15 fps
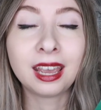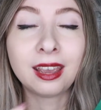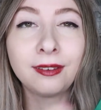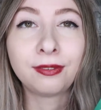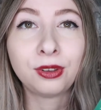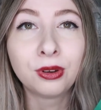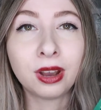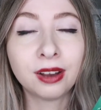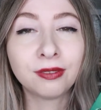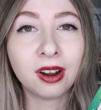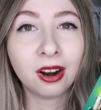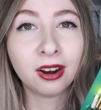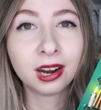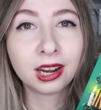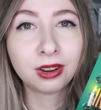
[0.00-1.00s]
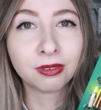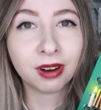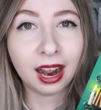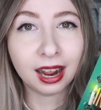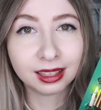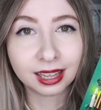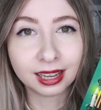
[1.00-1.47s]
if you have already
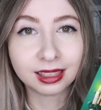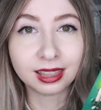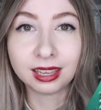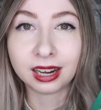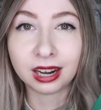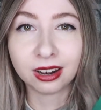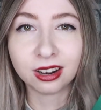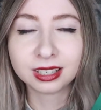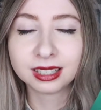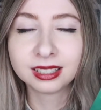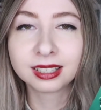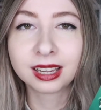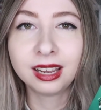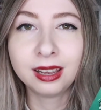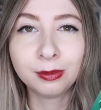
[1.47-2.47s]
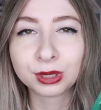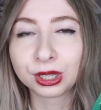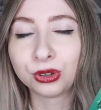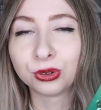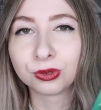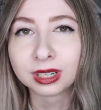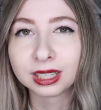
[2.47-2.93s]
read like The Inheritance Games
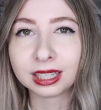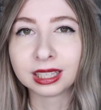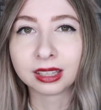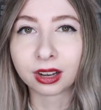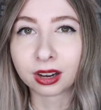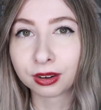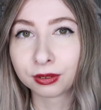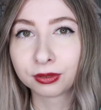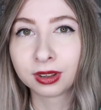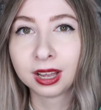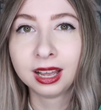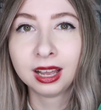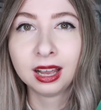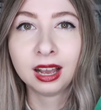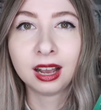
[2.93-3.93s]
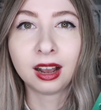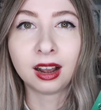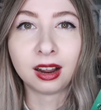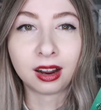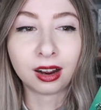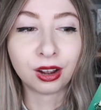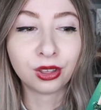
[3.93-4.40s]
and you really love
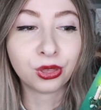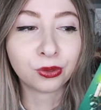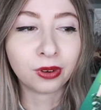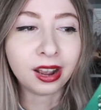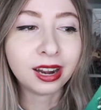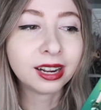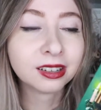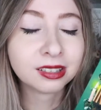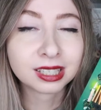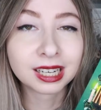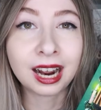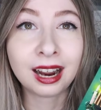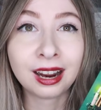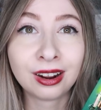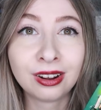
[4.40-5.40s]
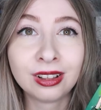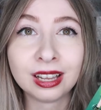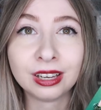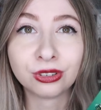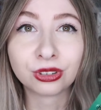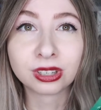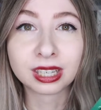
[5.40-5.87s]
the writing style
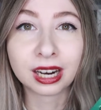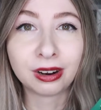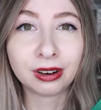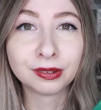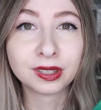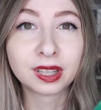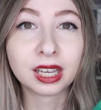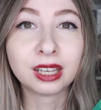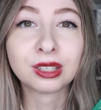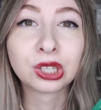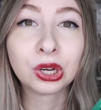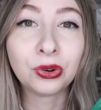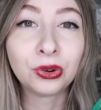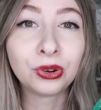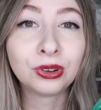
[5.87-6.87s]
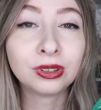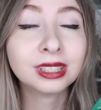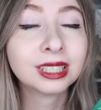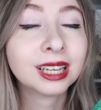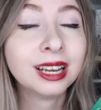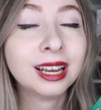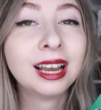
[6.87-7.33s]
and just how everything is
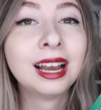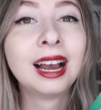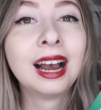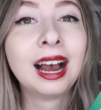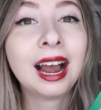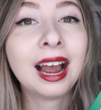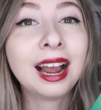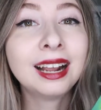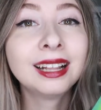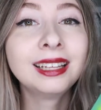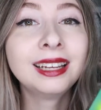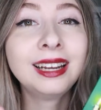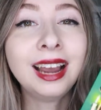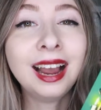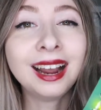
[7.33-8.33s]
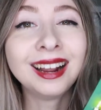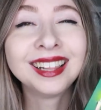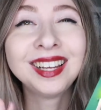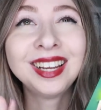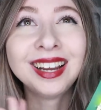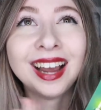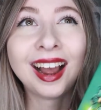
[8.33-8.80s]
told. Highly,
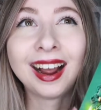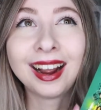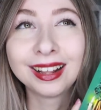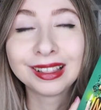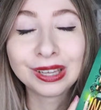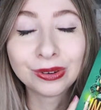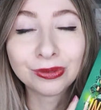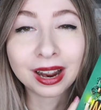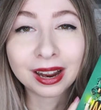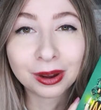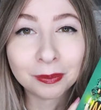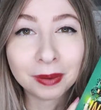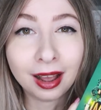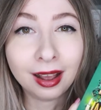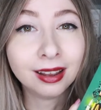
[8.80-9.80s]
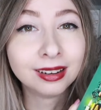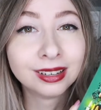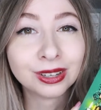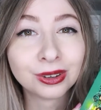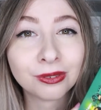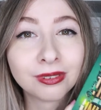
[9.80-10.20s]
highly, highly recommend